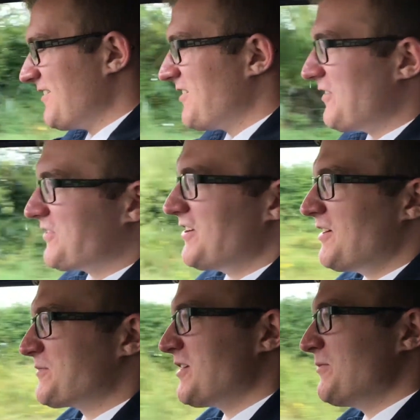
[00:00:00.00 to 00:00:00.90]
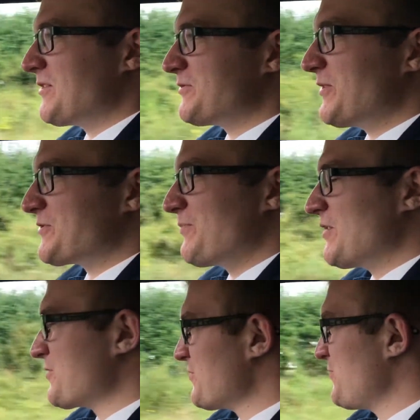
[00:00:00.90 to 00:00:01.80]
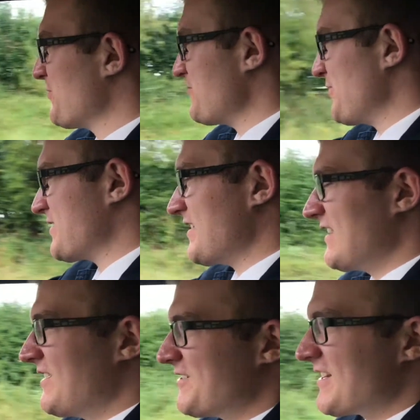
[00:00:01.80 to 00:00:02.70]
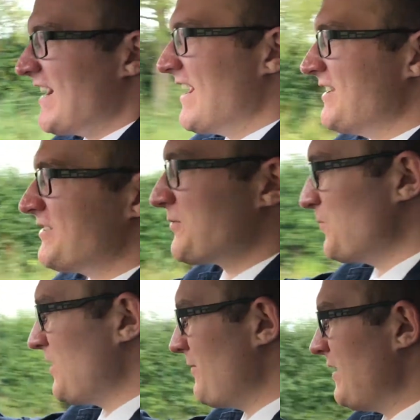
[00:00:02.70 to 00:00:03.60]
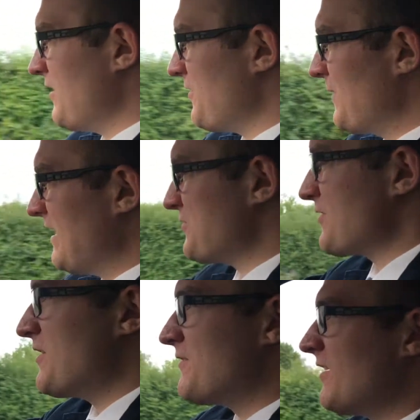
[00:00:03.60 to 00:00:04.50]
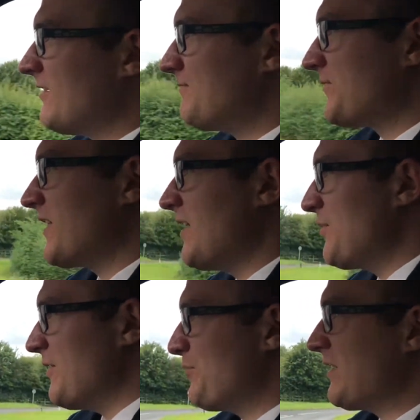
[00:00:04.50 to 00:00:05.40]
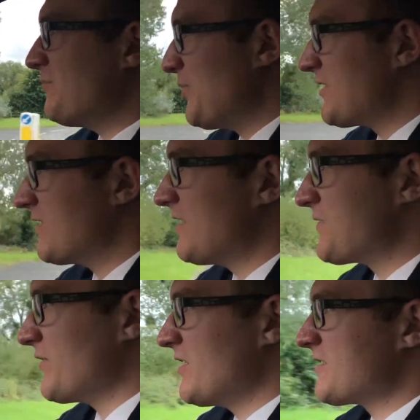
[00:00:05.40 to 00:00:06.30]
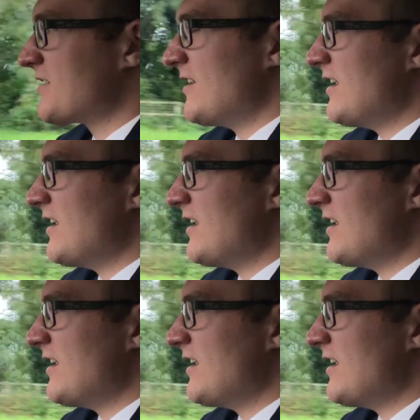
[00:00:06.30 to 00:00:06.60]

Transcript: Good afternoon, I'm Tom, welcome to Pershore Sports Prestige and we're in another Range Rover, a uh, bit of bread and butter this for us.